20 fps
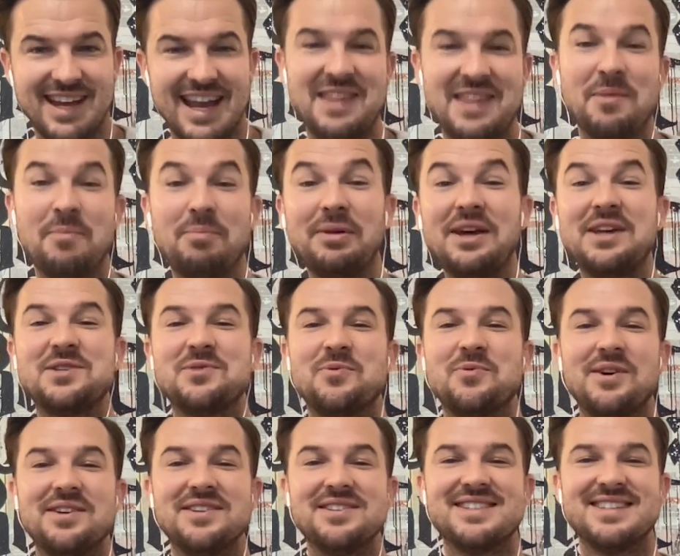And the place
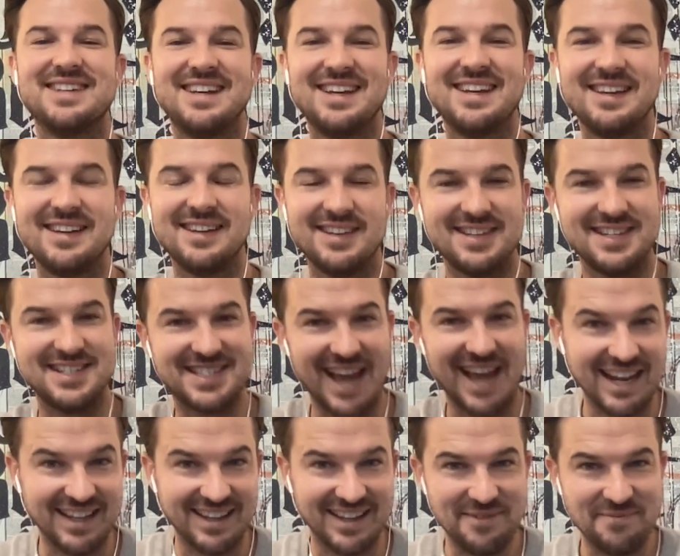was
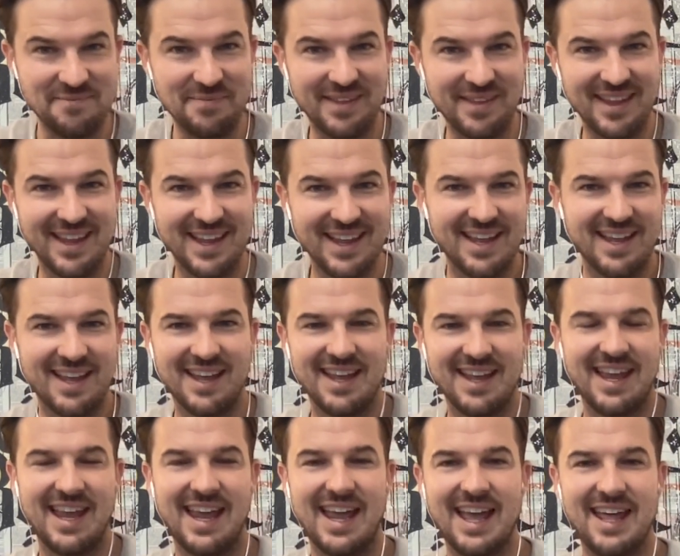silent.
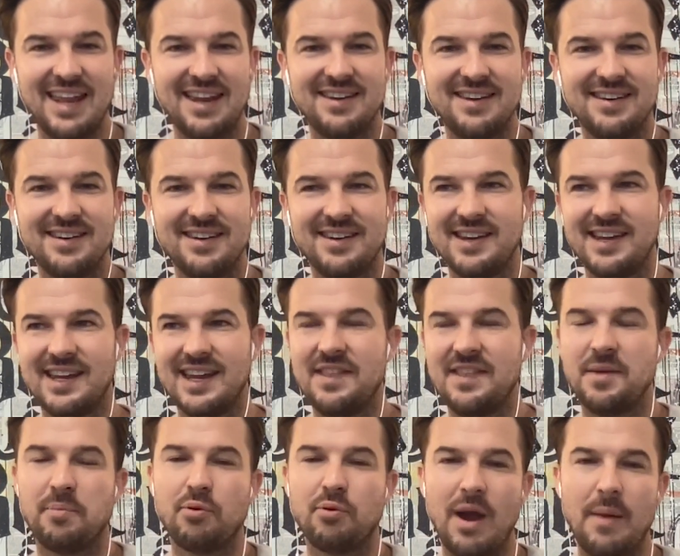And and
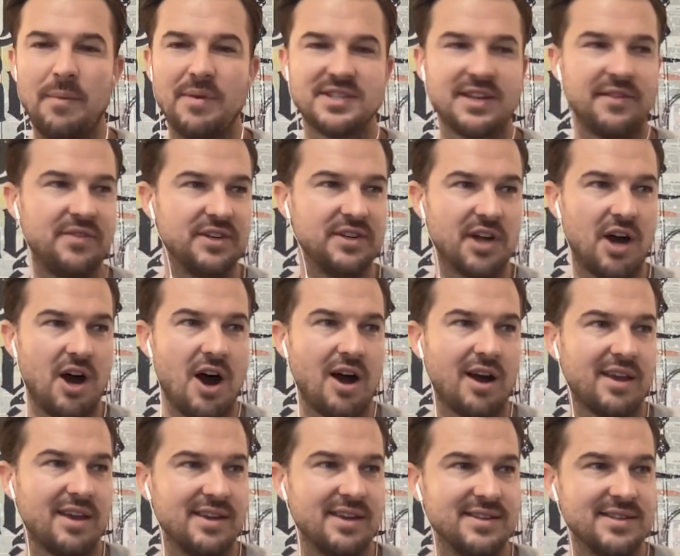the premise of the
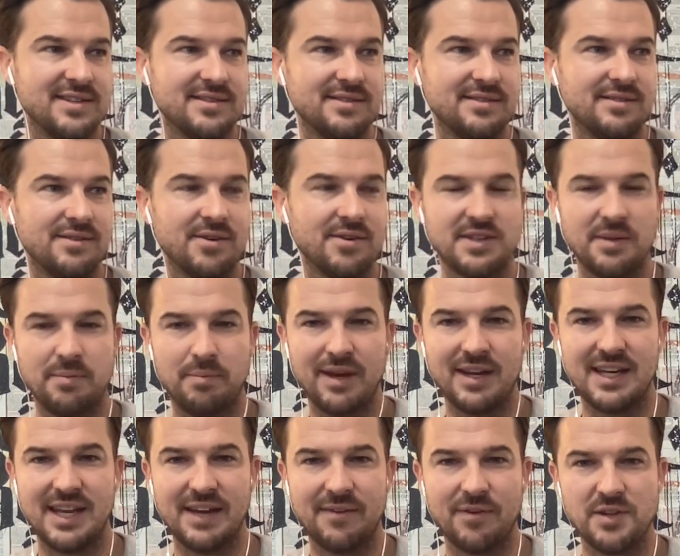talk is there's a
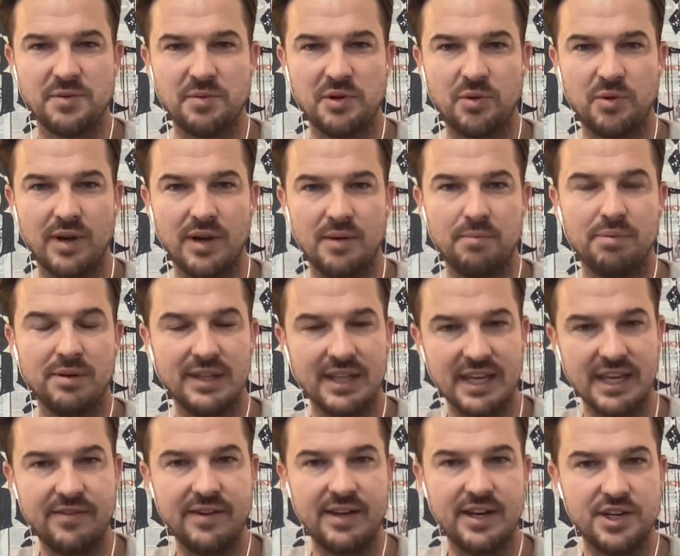big difference between
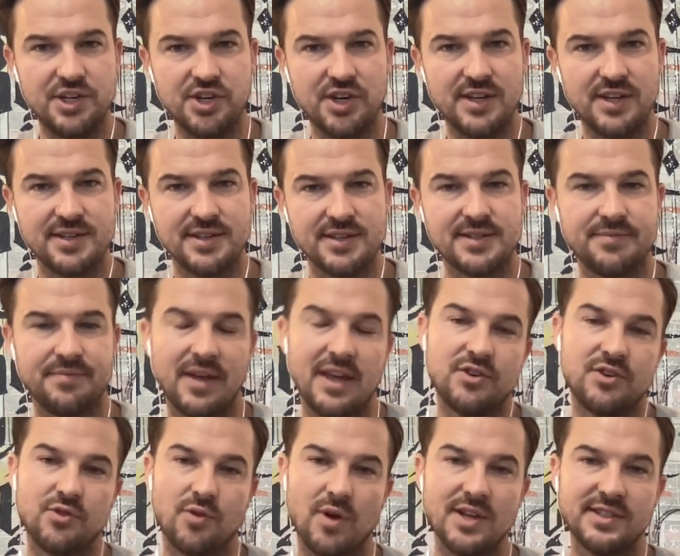believing in Jesus and
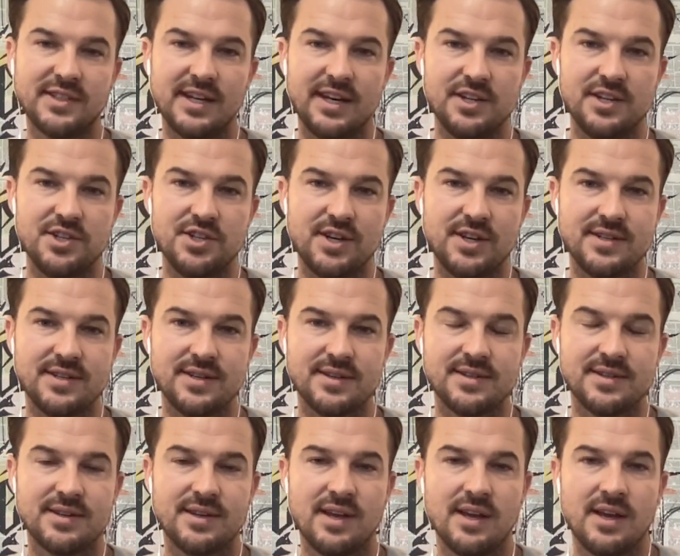trusting in
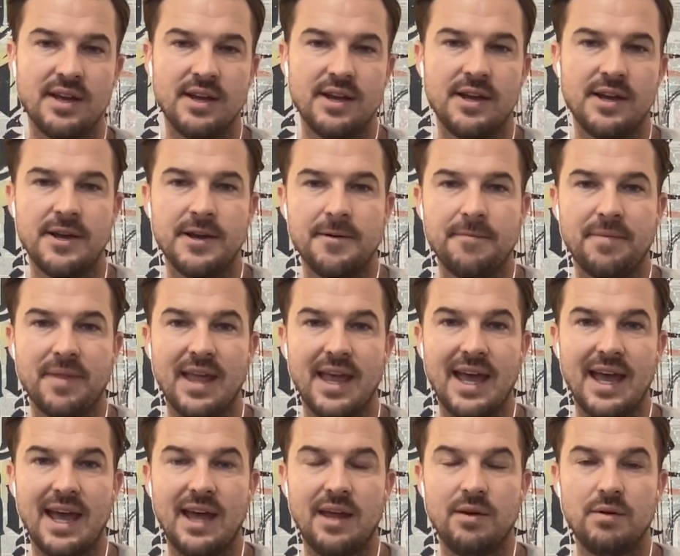Jesus.
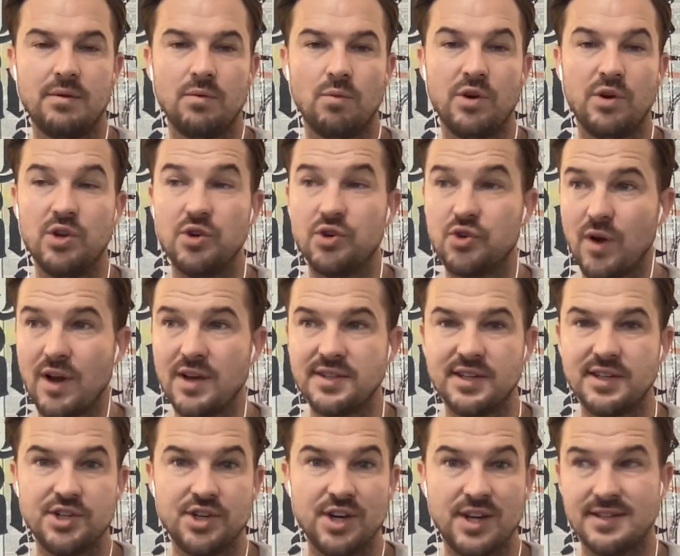And when you trust
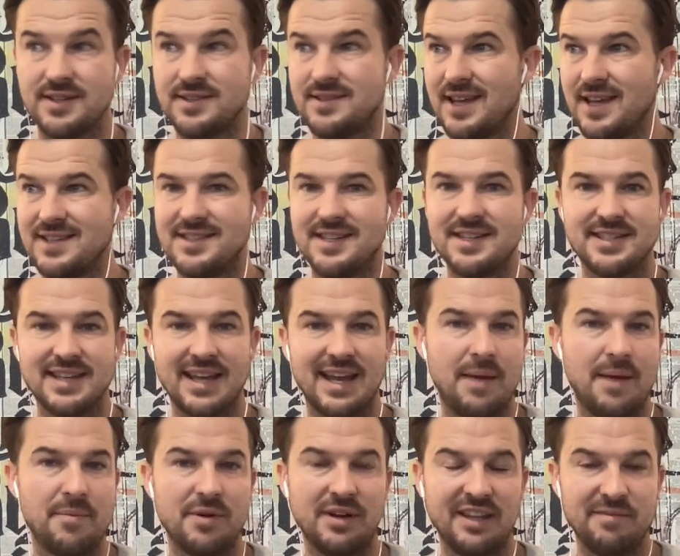in Jesus, it's to say,
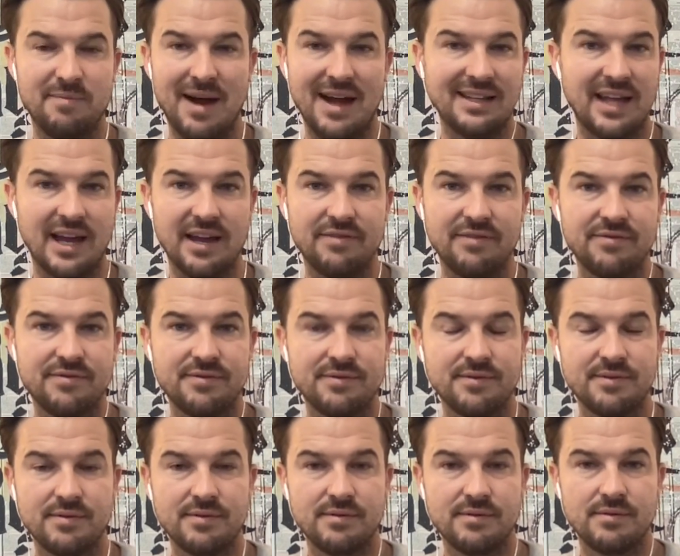I'm going to live my life
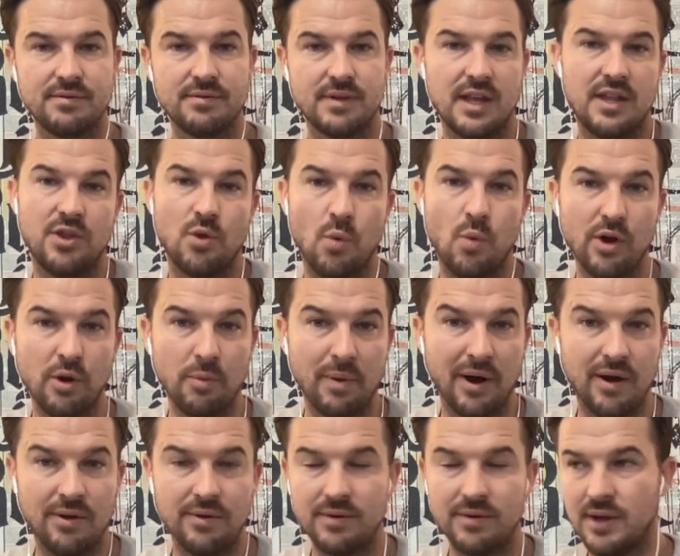in the
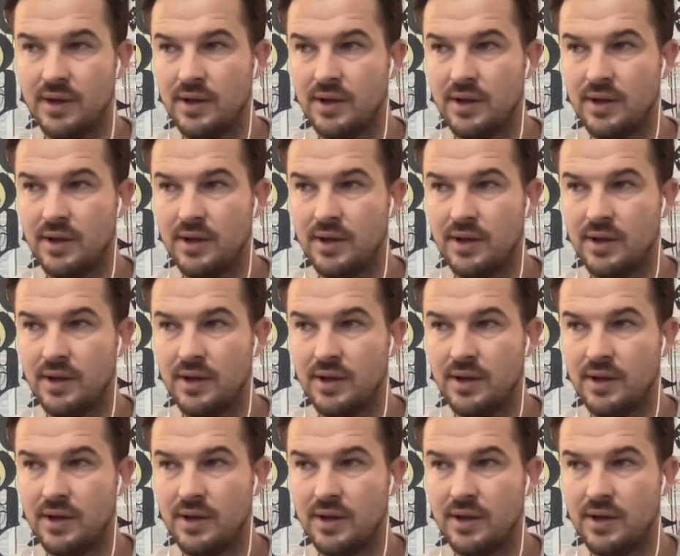wheelbarrow.